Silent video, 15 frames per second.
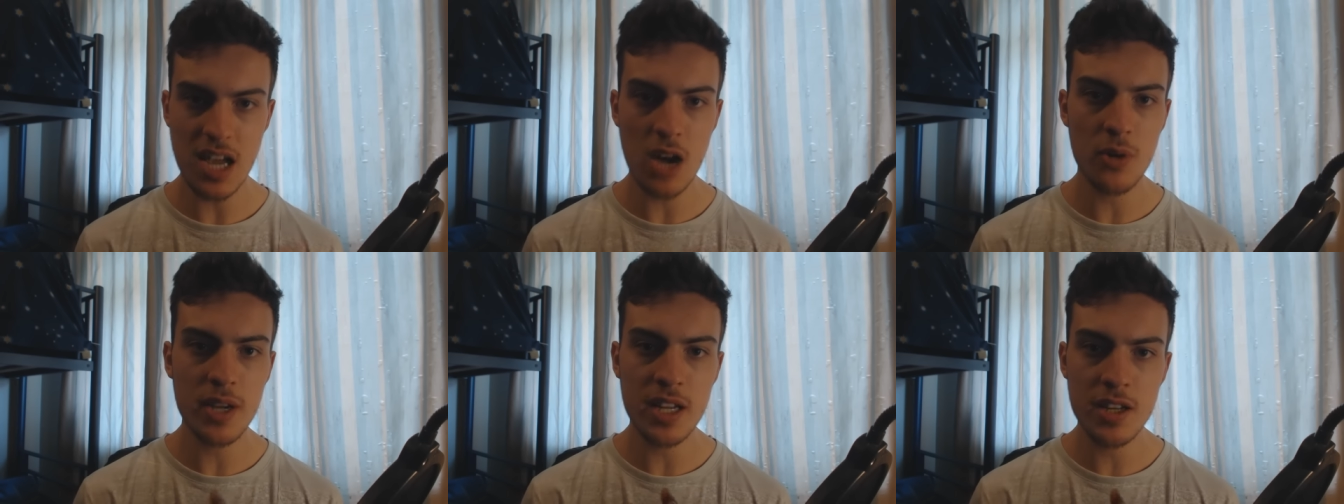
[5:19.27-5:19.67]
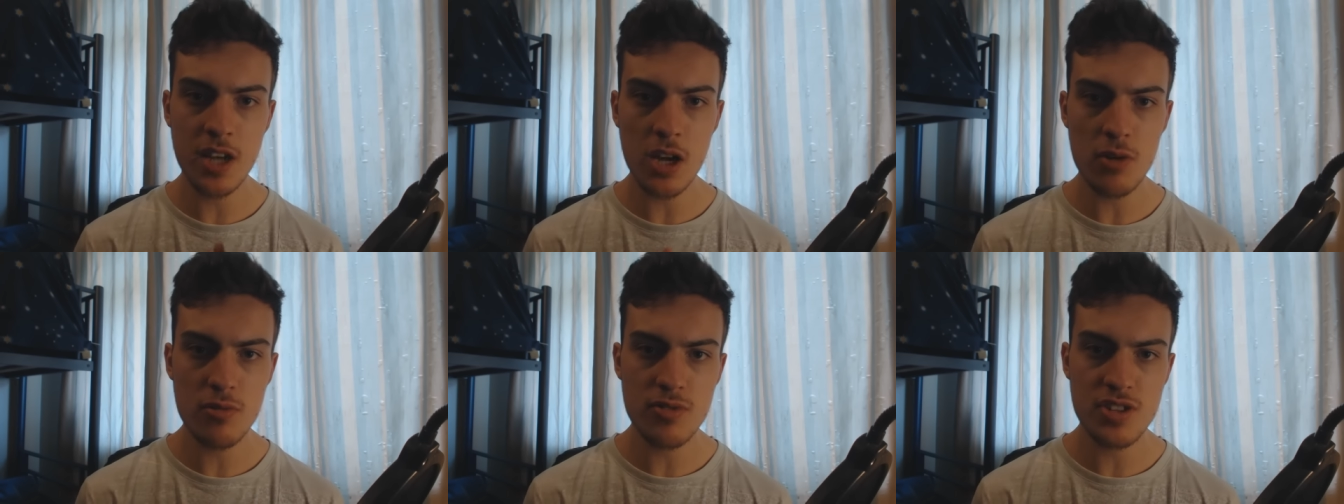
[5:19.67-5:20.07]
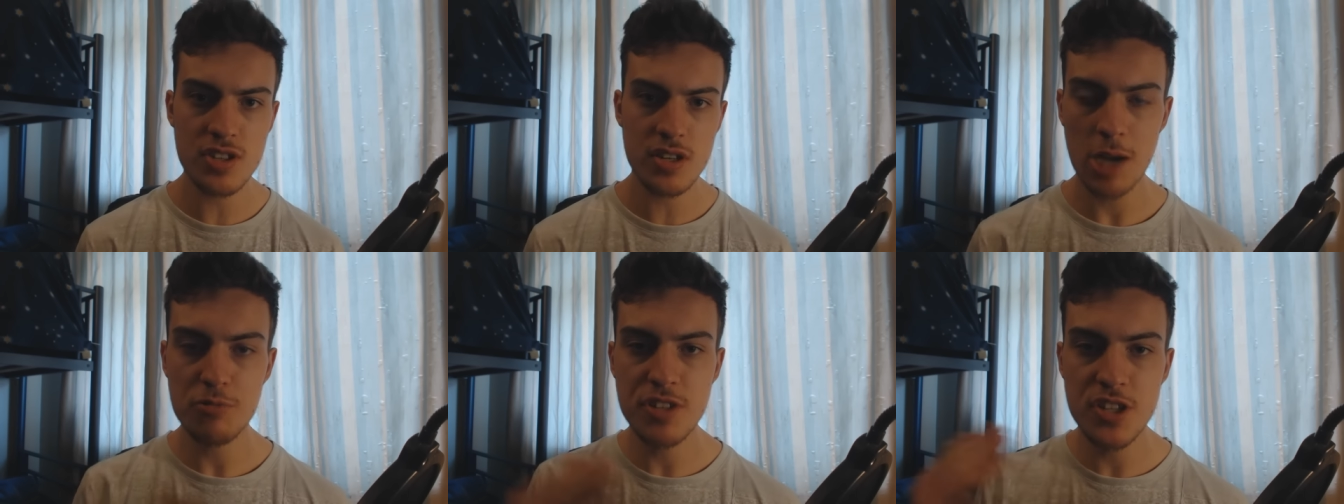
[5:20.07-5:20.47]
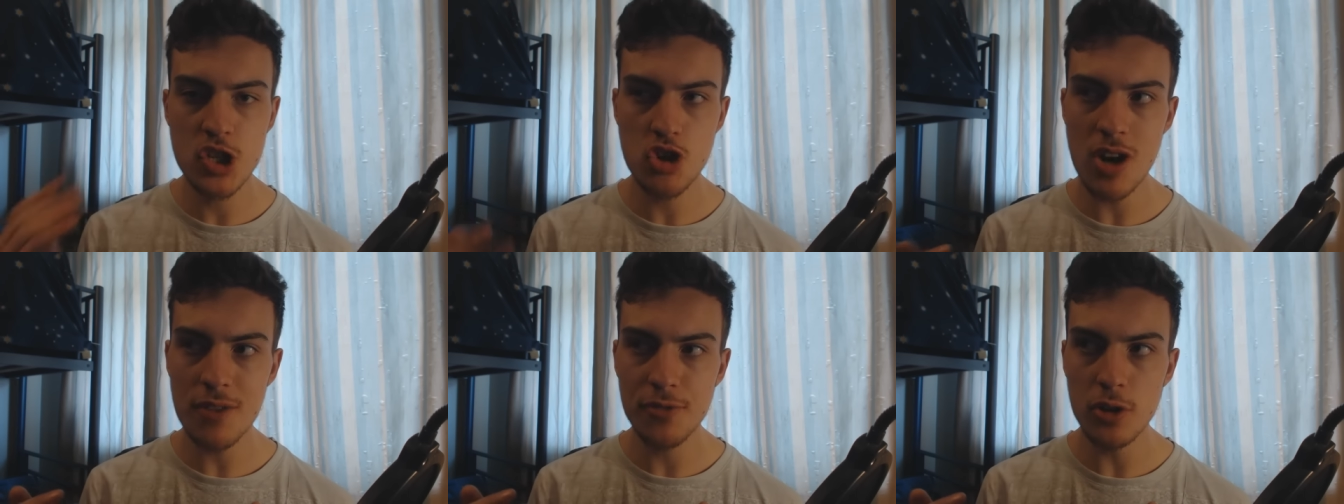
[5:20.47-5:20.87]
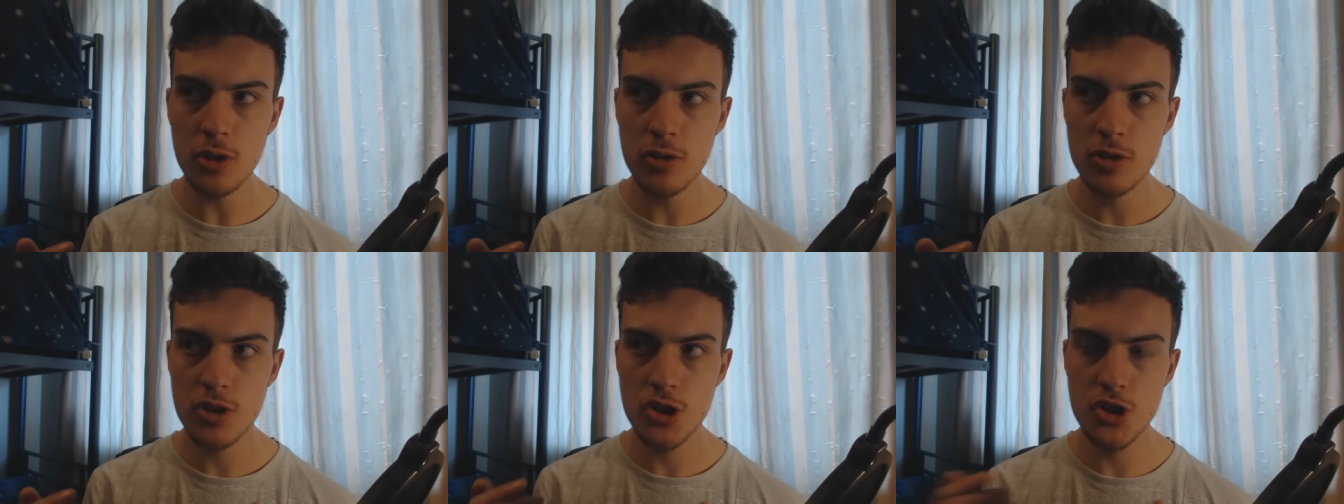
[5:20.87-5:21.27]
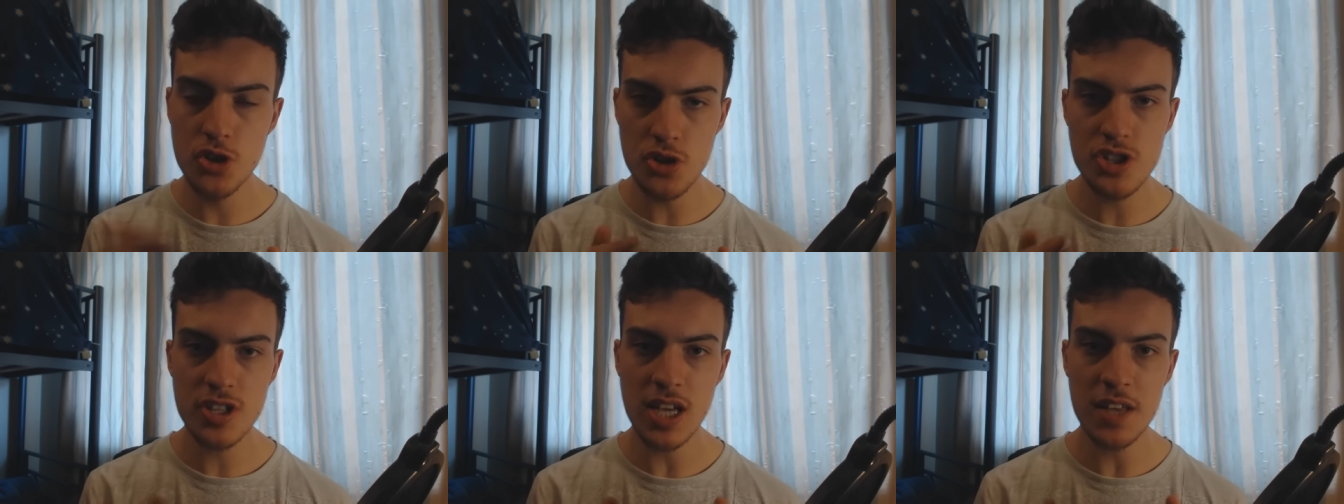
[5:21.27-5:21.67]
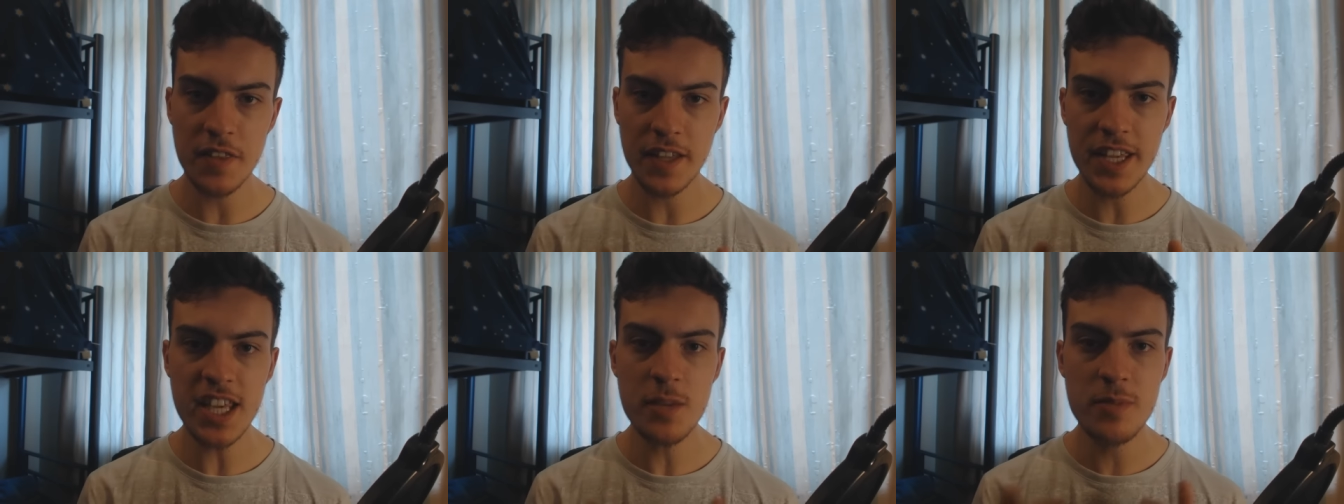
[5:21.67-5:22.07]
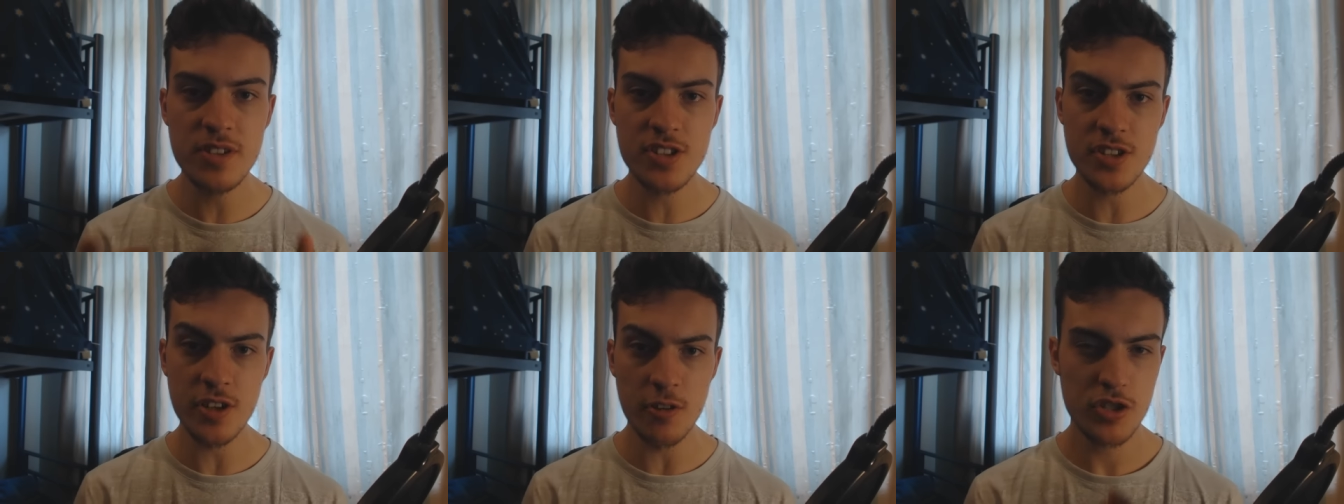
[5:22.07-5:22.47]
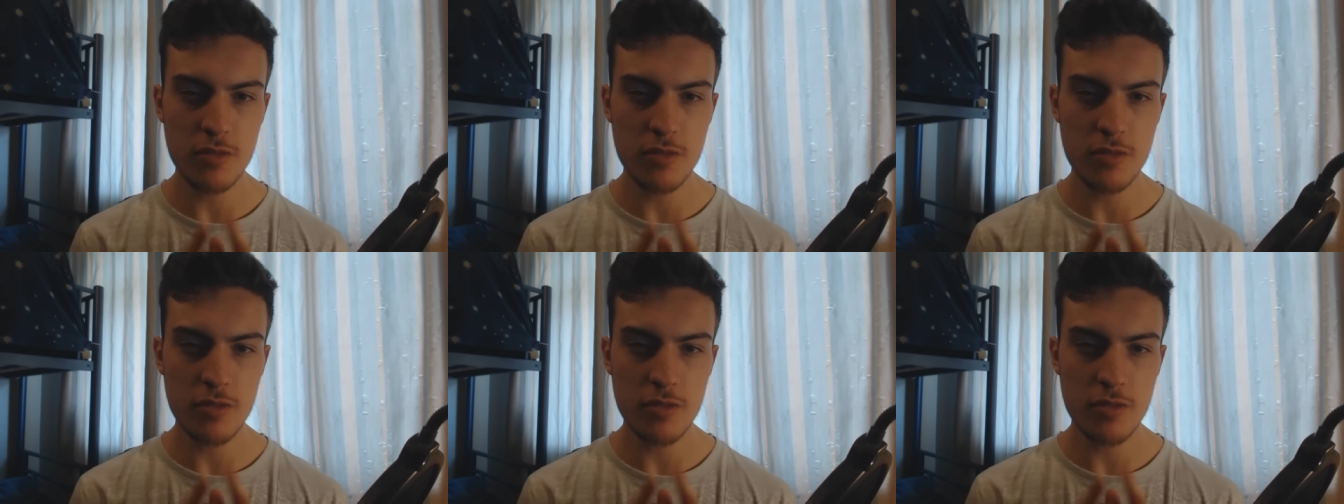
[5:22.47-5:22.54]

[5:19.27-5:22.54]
how he knows how to travel just like the Keepers do.